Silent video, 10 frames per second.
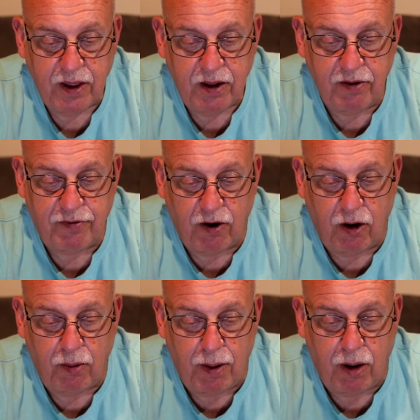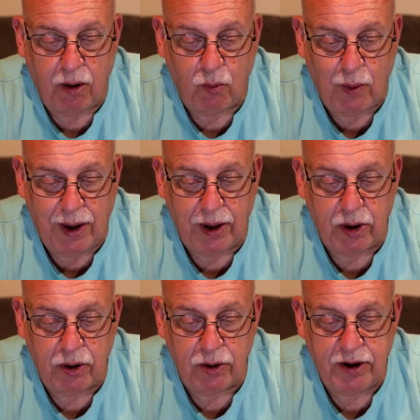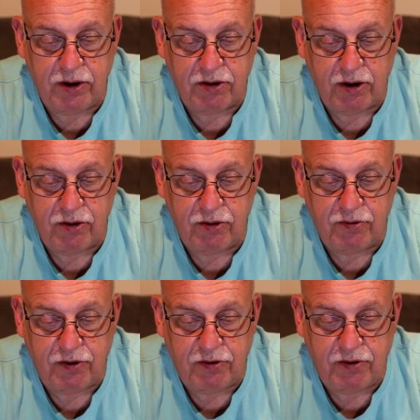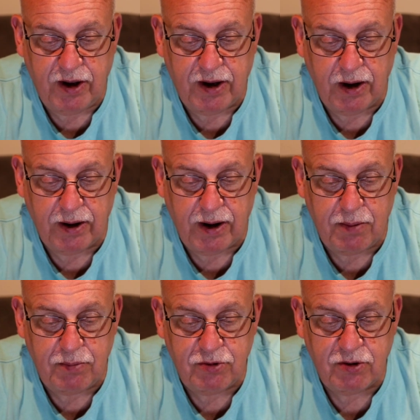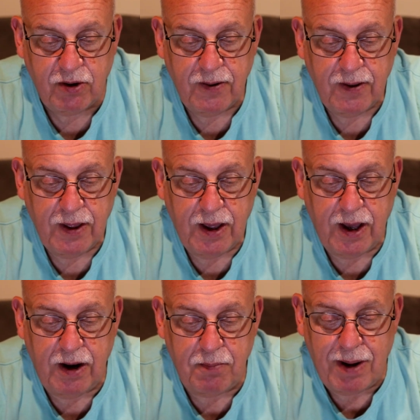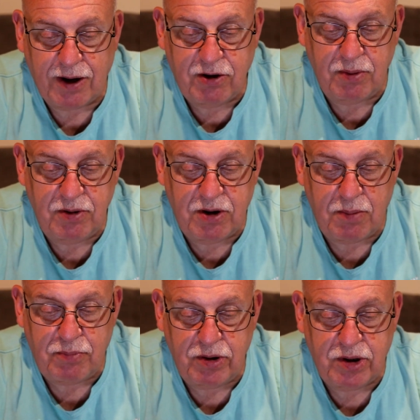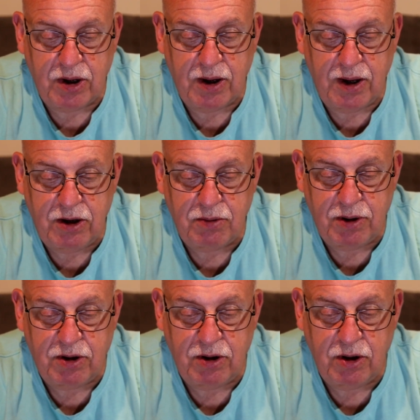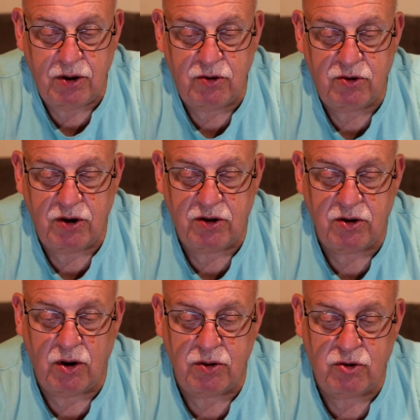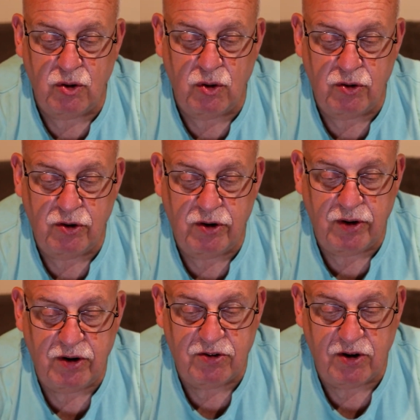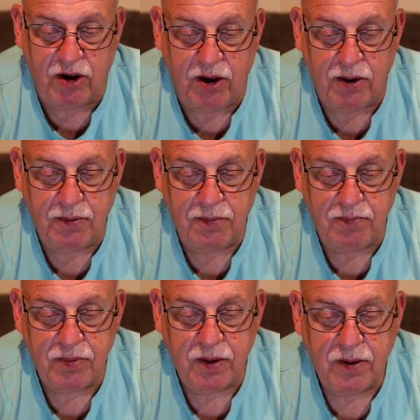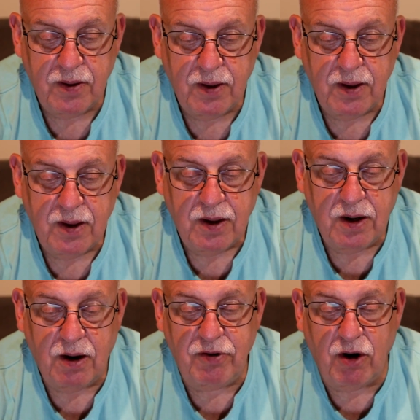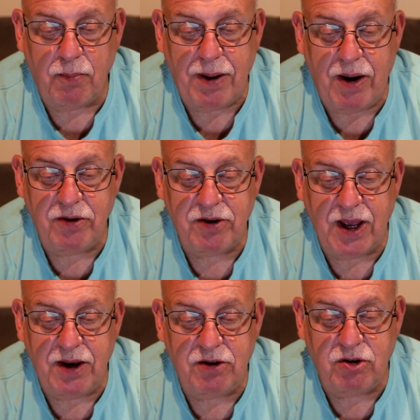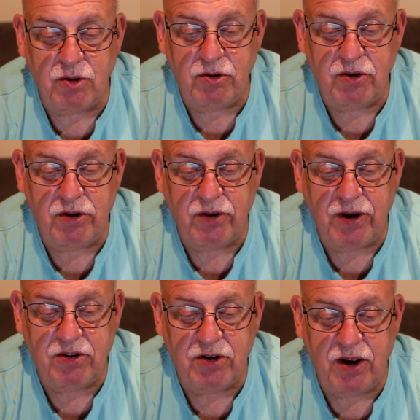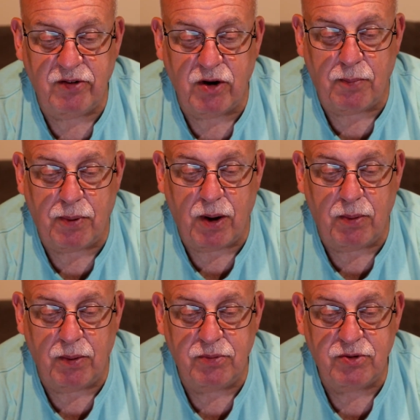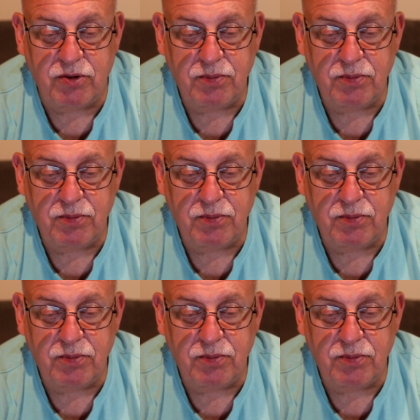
The 4-ball well load is 315 kilograms. And the maximum temperature intermittent use is 200 degrees C. Now if your bearings are getting to 200 degrees C, you've got problems.